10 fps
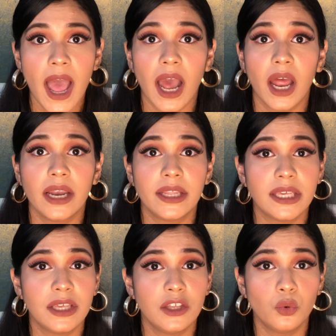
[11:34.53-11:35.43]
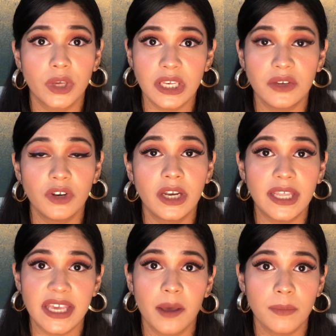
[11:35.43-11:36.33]
and you can even
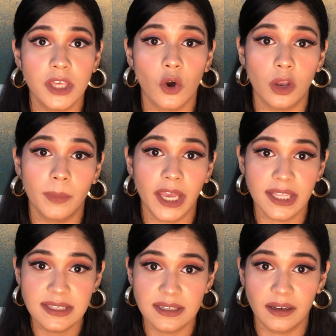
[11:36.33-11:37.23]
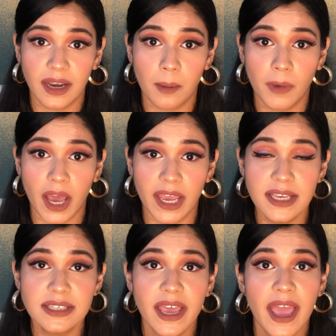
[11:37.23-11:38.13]
DM me on my Instagram guys
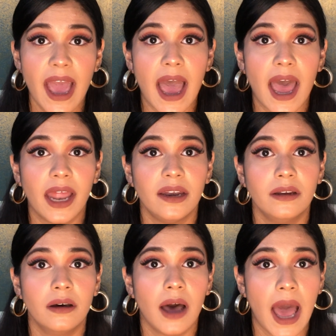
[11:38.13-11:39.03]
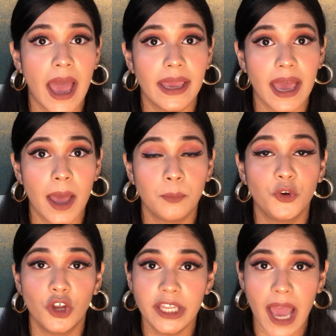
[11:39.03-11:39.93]
and uh, I am
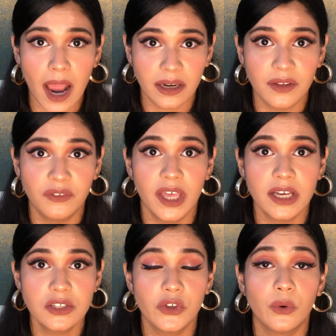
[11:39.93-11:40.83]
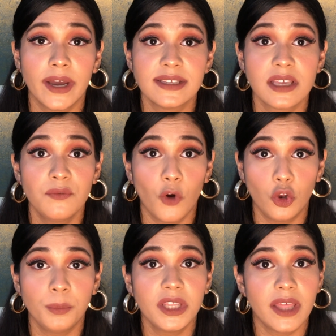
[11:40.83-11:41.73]
really active there so you guys can
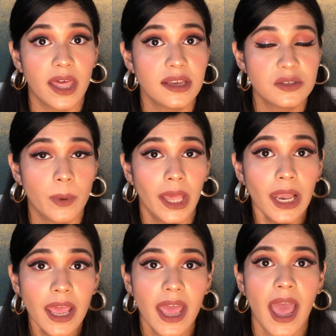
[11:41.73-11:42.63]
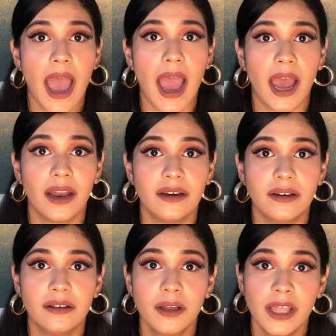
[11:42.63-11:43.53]
follow me there as well. And and
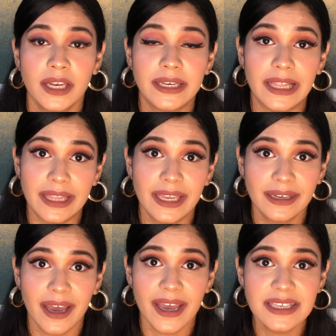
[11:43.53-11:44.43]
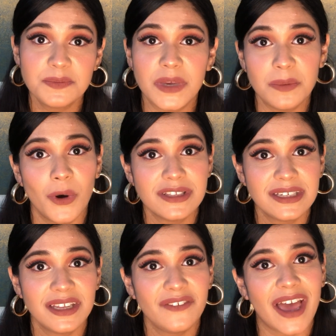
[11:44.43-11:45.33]
till then, guys, be
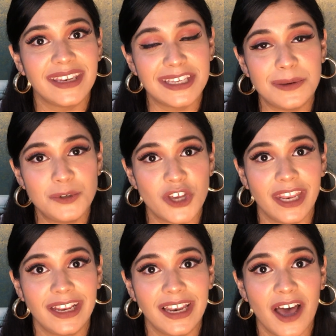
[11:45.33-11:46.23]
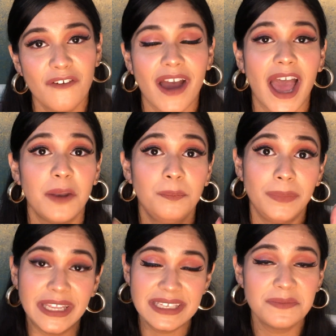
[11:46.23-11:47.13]
positive and keep sharing love. And
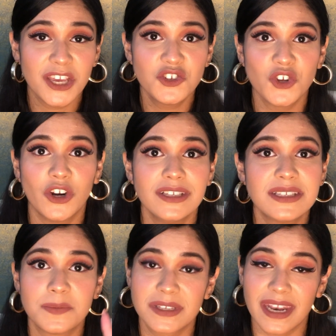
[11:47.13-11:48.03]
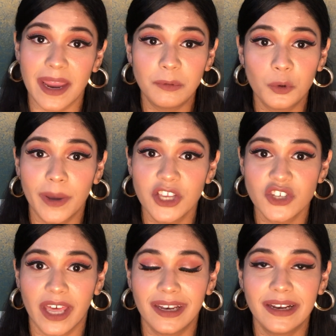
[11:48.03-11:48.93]
please make sure to subscribe to my
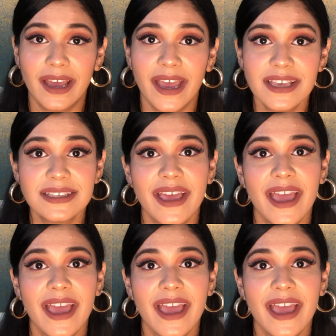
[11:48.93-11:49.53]
channel, guys.